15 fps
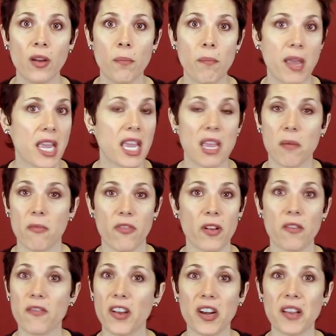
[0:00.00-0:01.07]
making him
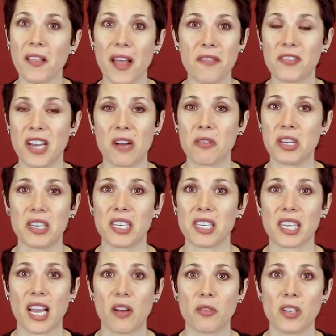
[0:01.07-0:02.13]
feel very left out and
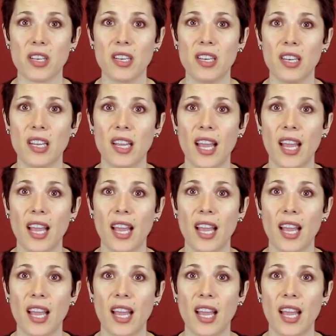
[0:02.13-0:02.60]
discounted.